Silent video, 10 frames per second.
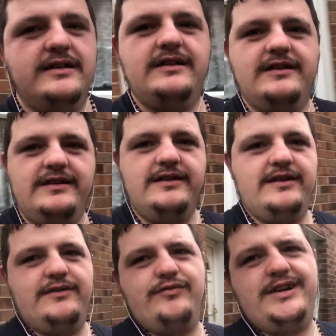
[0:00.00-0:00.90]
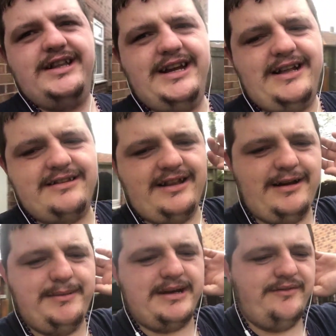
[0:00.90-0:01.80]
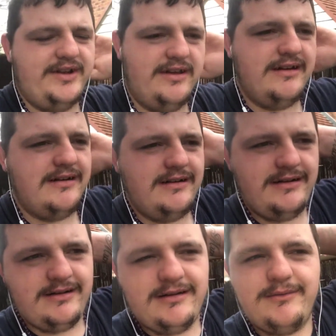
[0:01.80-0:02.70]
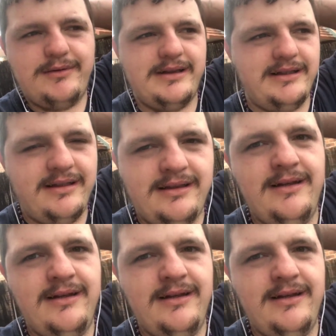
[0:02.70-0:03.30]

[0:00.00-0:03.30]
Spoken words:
So you know it's really hard to like make a video when